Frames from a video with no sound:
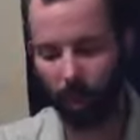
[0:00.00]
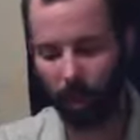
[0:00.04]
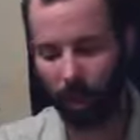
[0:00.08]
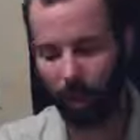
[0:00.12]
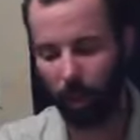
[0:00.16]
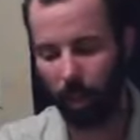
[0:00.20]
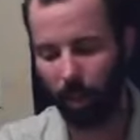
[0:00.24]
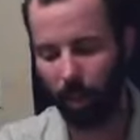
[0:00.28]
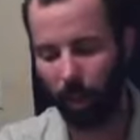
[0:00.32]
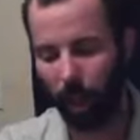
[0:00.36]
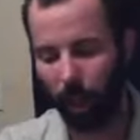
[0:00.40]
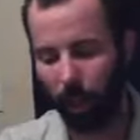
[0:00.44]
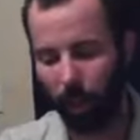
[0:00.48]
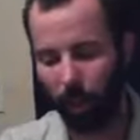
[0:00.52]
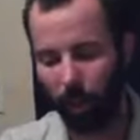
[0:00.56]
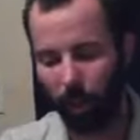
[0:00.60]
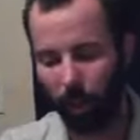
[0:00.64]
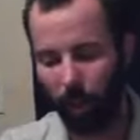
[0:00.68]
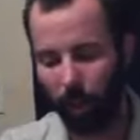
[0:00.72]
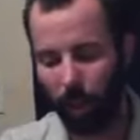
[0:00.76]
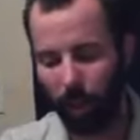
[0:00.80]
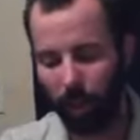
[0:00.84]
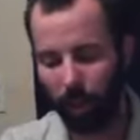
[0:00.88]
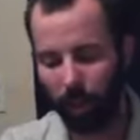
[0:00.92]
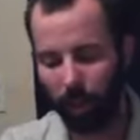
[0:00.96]
So
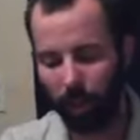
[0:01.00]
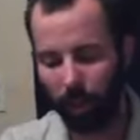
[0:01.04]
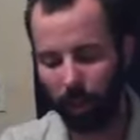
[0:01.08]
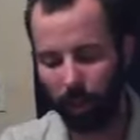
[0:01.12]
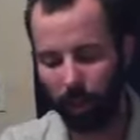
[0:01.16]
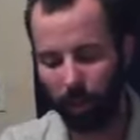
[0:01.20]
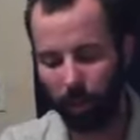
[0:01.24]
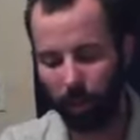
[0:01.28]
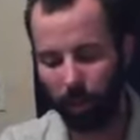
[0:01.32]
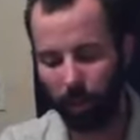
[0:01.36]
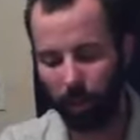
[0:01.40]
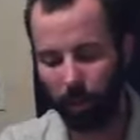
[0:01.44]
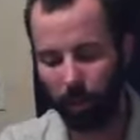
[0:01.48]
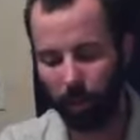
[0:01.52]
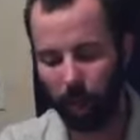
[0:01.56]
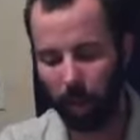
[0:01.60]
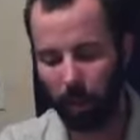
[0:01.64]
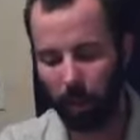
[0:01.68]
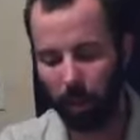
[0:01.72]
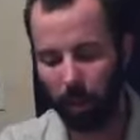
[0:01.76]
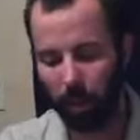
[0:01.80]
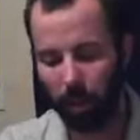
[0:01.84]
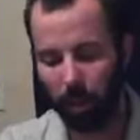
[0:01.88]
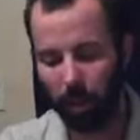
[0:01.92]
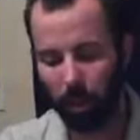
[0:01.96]
pretty
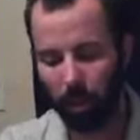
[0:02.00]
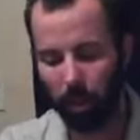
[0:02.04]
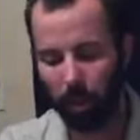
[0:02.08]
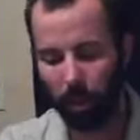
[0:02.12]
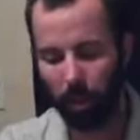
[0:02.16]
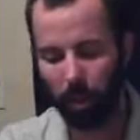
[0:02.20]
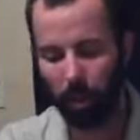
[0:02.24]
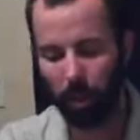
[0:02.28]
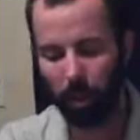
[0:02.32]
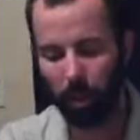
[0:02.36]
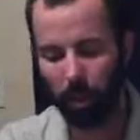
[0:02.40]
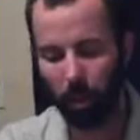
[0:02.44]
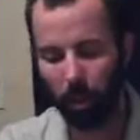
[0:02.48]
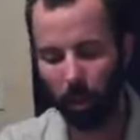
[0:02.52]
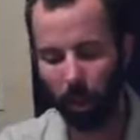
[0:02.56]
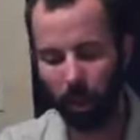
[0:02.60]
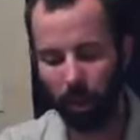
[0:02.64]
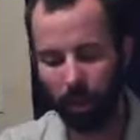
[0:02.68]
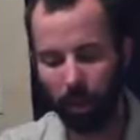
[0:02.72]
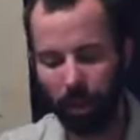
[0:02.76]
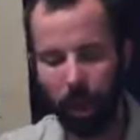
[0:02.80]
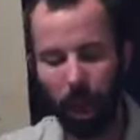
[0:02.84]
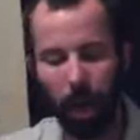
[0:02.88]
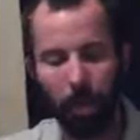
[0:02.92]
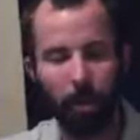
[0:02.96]
much your
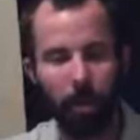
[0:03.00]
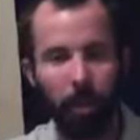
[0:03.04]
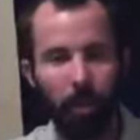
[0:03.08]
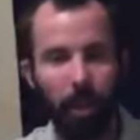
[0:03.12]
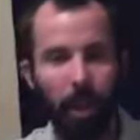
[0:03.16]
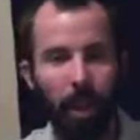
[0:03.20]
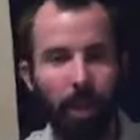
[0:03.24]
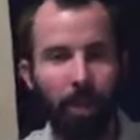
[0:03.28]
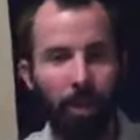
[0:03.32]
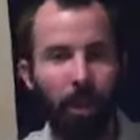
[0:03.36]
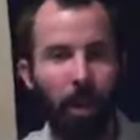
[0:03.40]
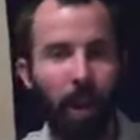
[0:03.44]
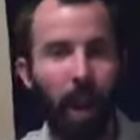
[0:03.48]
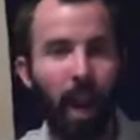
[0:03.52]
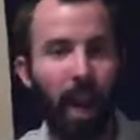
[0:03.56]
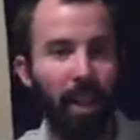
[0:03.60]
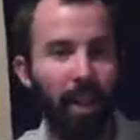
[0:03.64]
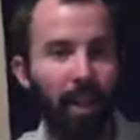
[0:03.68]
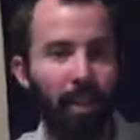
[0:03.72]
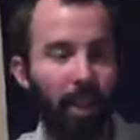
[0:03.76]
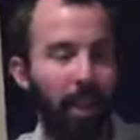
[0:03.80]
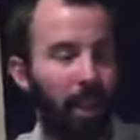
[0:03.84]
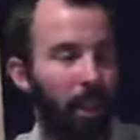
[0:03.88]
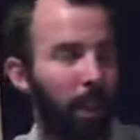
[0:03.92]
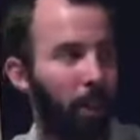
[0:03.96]
one-stop device for
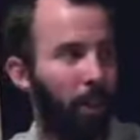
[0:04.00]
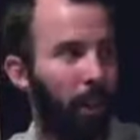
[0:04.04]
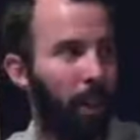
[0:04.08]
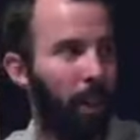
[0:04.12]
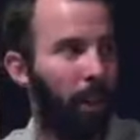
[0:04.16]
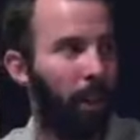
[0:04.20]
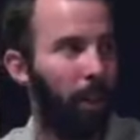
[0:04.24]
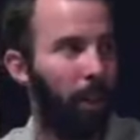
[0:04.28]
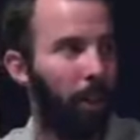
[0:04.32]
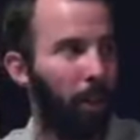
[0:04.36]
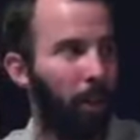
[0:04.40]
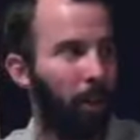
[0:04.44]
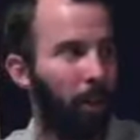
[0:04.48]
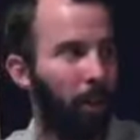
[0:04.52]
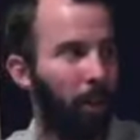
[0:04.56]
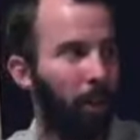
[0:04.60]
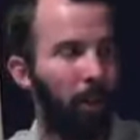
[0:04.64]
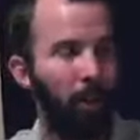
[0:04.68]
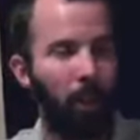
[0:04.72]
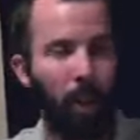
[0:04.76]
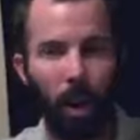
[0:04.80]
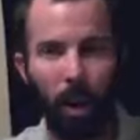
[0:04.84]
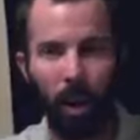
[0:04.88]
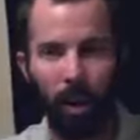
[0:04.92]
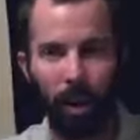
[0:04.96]
anything you want to do
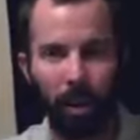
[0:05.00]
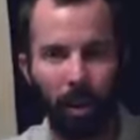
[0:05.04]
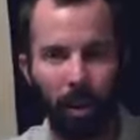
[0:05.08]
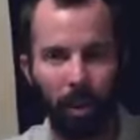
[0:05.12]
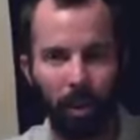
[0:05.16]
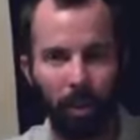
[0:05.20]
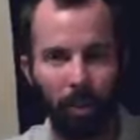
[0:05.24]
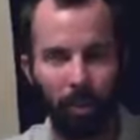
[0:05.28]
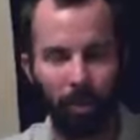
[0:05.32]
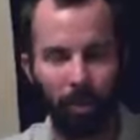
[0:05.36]
audio.